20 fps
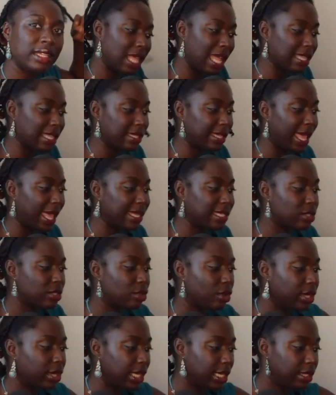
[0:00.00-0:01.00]
That's
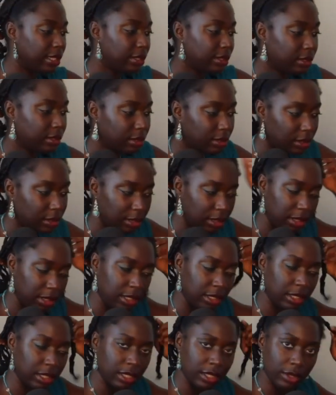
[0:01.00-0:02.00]
not it.
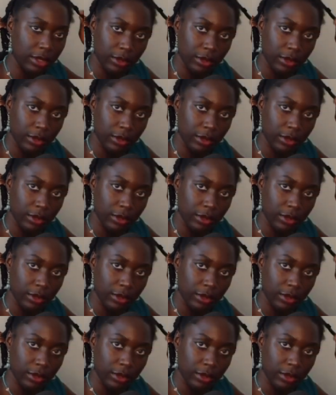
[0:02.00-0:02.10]
You know.